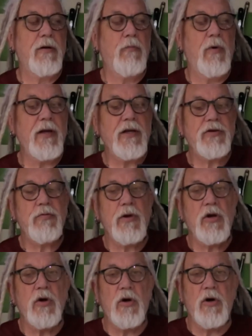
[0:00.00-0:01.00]
when it's
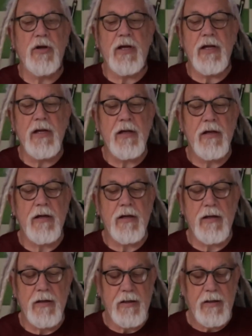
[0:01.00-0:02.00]
recording,
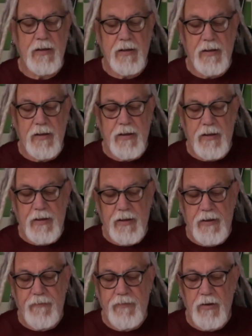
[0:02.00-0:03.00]

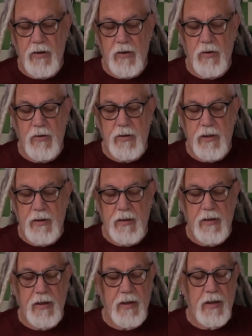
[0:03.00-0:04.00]
if you look,
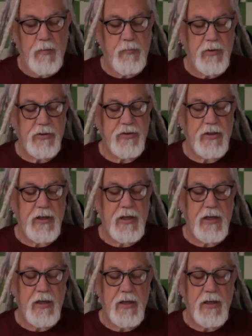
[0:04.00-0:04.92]
I'll press the